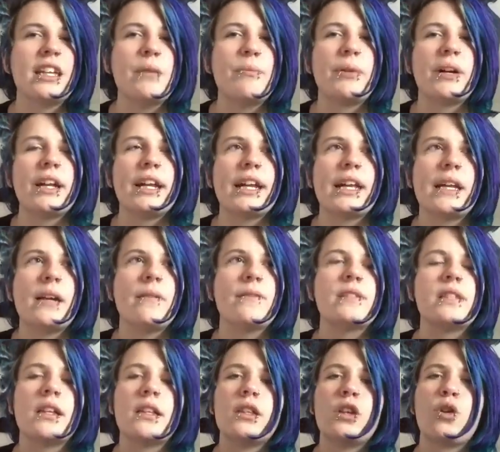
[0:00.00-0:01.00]
but it gives
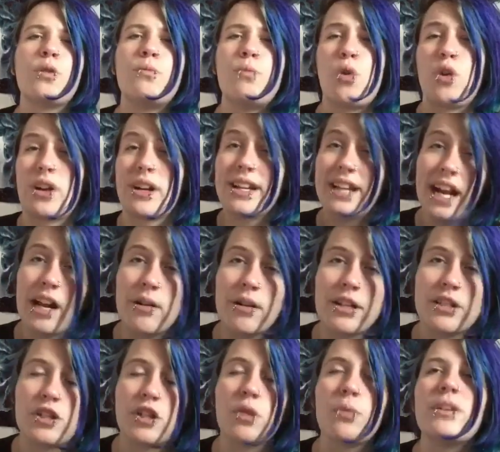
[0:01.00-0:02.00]
a little more
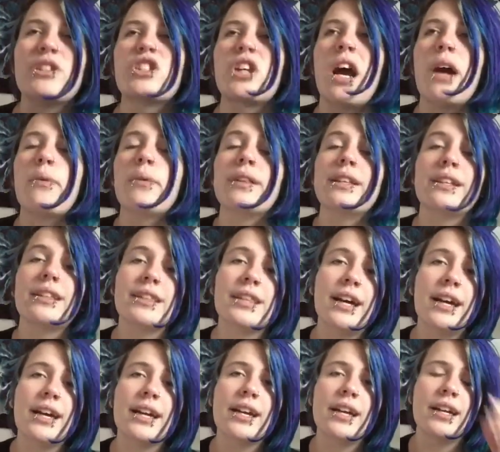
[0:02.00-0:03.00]
character, which I really
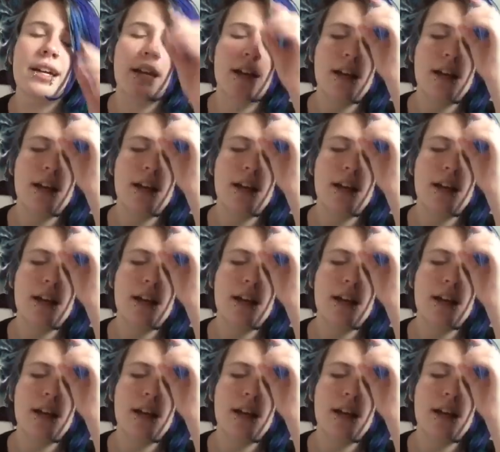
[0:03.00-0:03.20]
like.